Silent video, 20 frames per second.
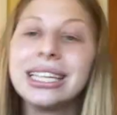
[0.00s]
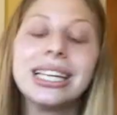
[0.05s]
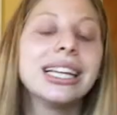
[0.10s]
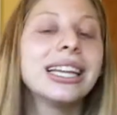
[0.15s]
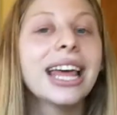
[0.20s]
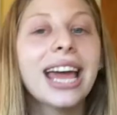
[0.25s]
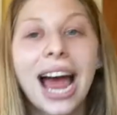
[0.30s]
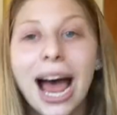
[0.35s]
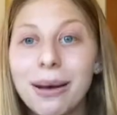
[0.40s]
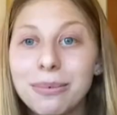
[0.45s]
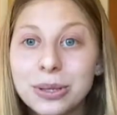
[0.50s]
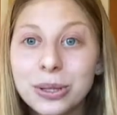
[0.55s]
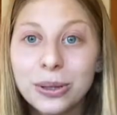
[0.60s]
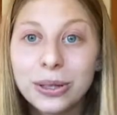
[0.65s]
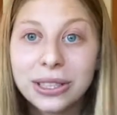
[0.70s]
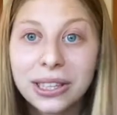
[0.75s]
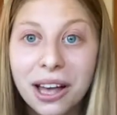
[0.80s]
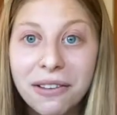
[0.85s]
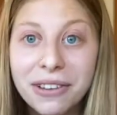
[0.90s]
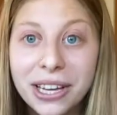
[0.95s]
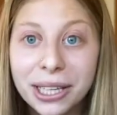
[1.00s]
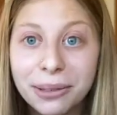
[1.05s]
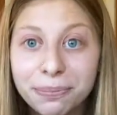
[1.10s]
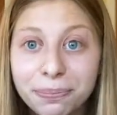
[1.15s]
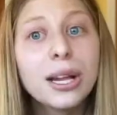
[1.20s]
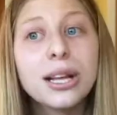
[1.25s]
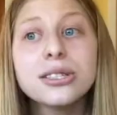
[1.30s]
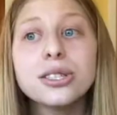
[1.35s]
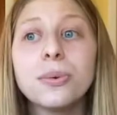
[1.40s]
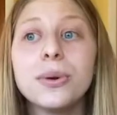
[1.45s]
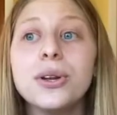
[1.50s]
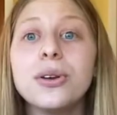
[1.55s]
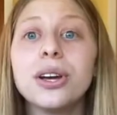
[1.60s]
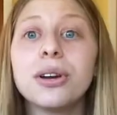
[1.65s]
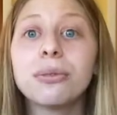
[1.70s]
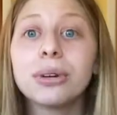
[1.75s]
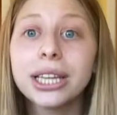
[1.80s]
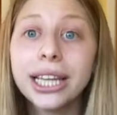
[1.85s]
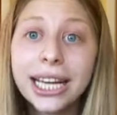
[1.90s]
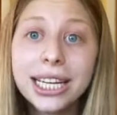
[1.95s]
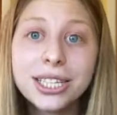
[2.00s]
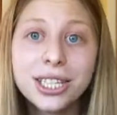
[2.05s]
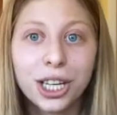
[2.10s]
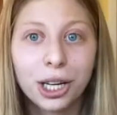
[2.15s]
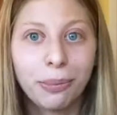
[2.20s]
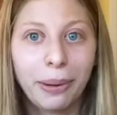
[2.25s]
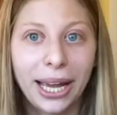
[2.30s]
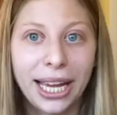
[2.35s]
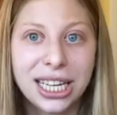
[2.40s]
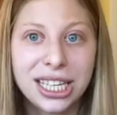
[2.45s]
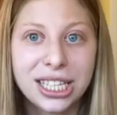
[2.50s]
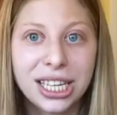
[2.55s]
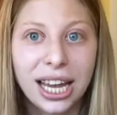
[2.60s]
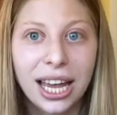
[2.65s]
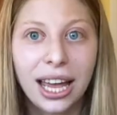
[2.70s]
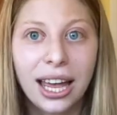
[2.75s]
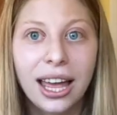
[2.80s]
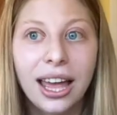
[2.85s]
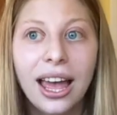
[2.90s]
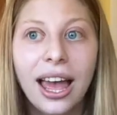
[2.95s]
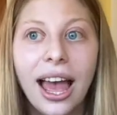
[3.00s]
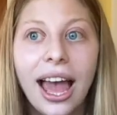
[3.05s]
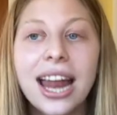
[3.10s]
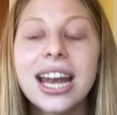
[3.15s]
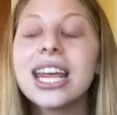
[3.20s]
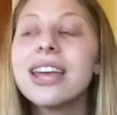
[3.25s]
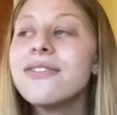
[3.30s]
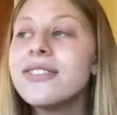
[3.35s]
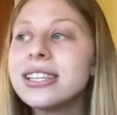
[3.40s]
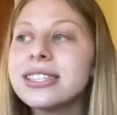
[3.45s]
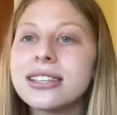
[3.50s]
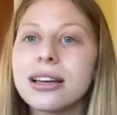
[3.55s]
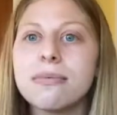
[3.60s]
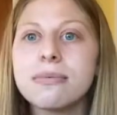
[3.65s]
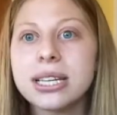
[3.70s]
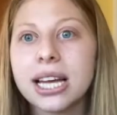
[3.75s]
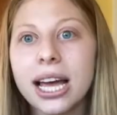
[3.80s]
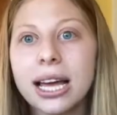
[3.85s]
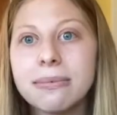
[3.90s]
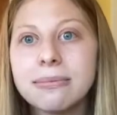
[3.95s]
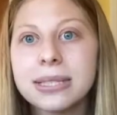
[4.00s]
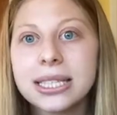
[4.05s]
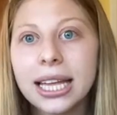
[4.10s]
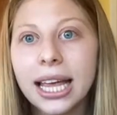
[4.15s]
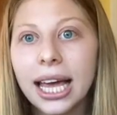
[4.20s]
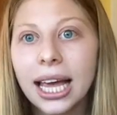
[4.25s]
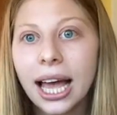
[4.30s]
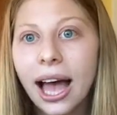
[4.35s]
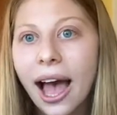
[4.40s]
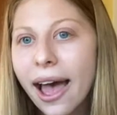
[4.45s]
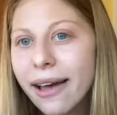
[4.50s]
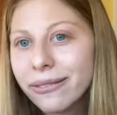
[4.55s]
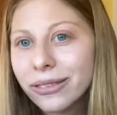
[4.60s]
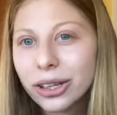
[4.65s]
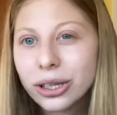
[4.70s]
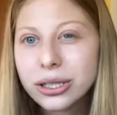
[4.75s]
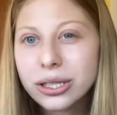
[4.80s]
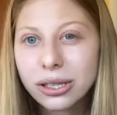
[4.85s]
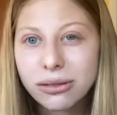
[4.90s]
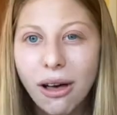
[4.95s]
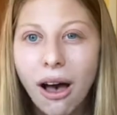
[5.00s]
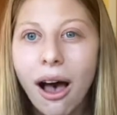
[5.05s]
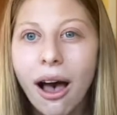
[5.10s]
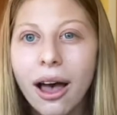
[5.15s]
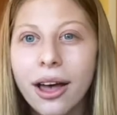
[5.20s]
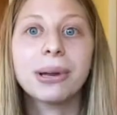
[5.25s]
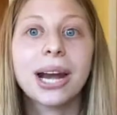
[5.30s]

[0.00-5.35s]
They absolutely love it. So when you can relate to your patient, and even sometimes like I've learned a lot.